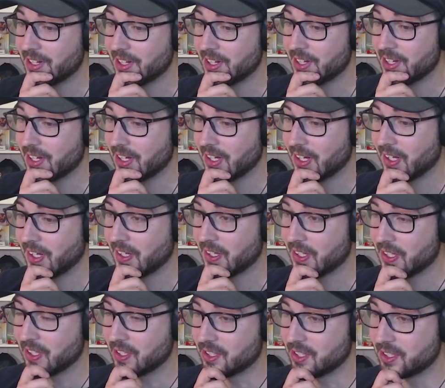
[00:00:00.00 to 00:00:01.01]

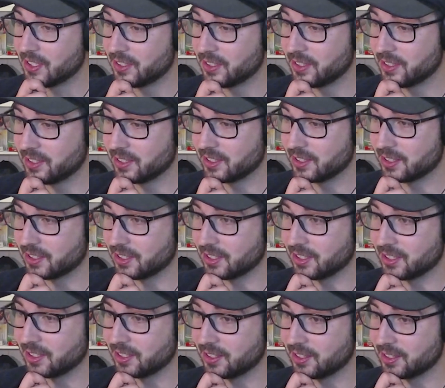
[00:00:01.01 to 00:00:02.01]

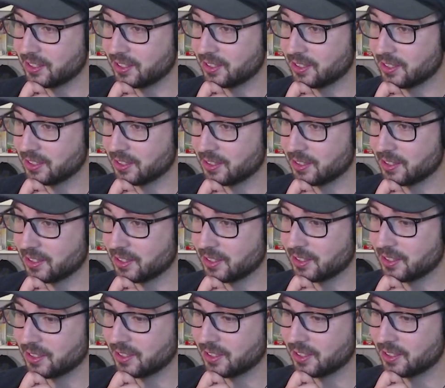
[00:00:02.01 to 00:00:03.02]

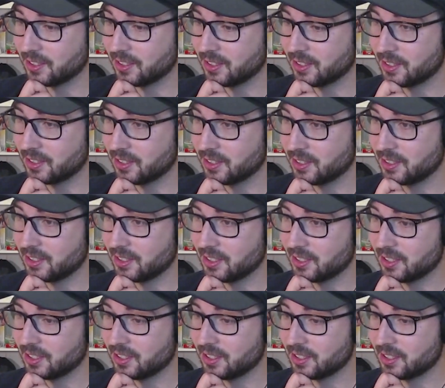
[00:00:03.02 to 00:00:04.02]

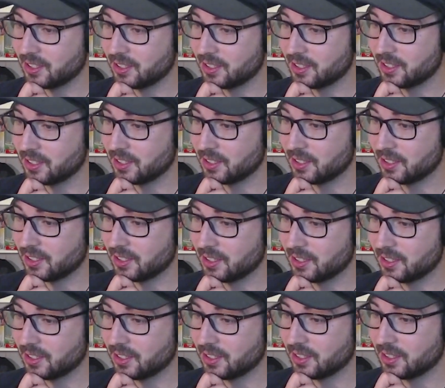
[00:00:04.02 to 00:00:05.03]

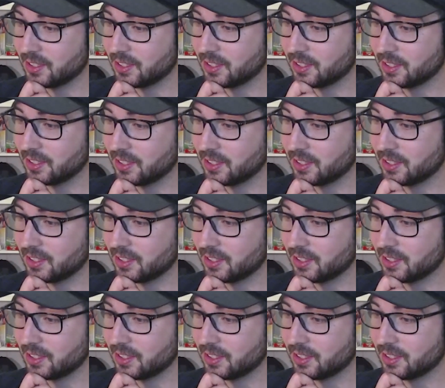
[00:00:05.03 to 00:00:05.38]
(silence)